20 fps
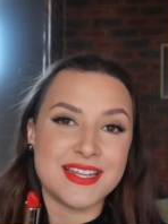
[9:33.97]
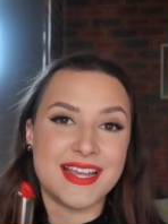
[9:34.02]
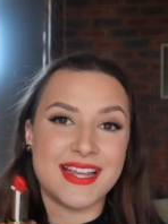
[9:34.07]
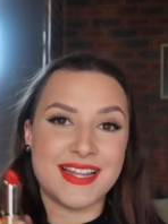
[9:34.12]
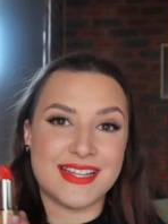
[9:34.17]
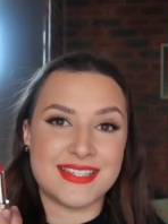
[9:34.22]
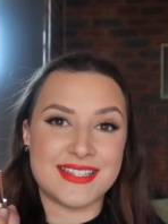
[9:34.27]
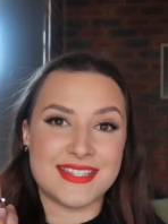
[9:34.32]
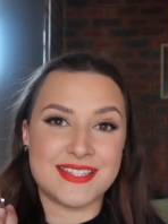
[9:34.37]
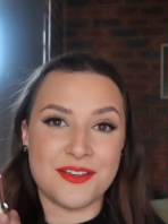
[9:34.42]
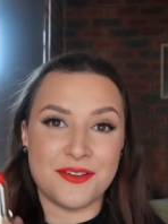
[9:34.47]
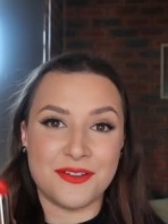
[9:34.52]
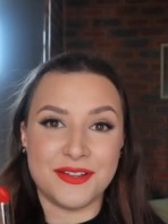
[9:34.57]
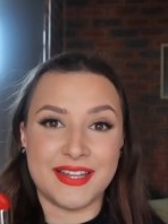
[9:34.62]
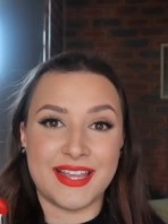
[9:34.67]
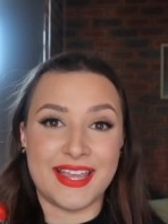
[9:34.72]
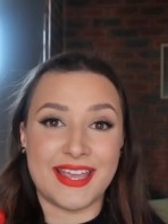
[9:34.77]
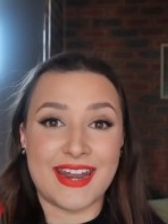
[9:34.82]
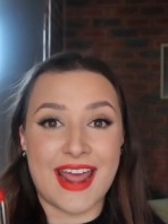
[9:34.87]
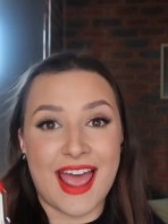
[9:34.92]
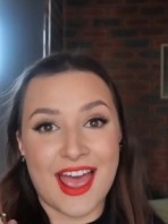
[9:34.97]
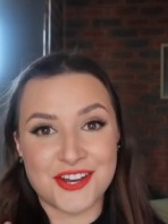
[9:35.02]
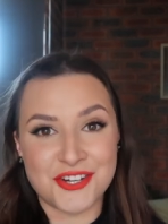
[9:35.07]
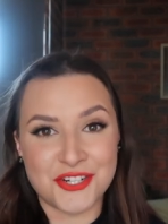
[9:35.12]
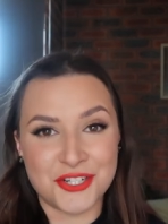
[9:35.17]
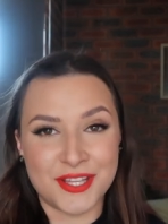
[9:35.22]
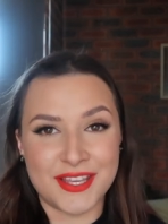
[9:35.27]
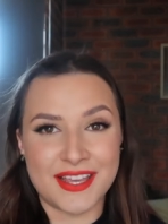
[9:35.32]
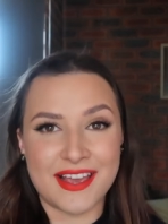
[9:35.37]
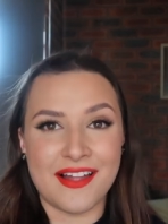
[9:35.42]
It's certainly an
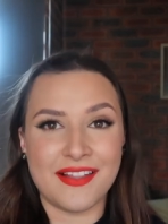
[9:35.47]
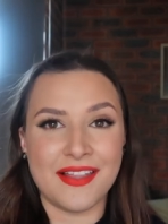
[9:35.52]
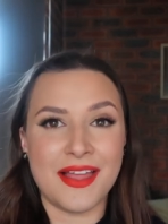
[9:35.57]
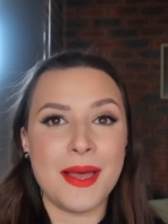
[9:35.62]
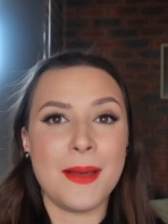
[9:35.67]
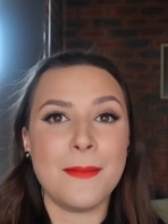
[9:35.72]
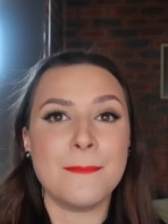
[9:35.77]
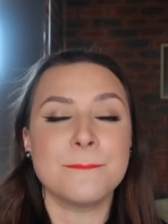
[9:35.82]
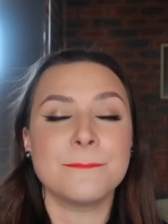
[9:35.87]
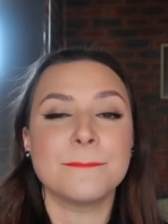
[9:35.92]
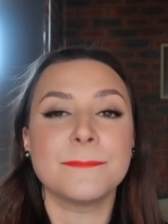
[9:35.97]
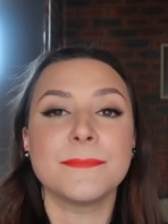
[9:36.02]
ashy color.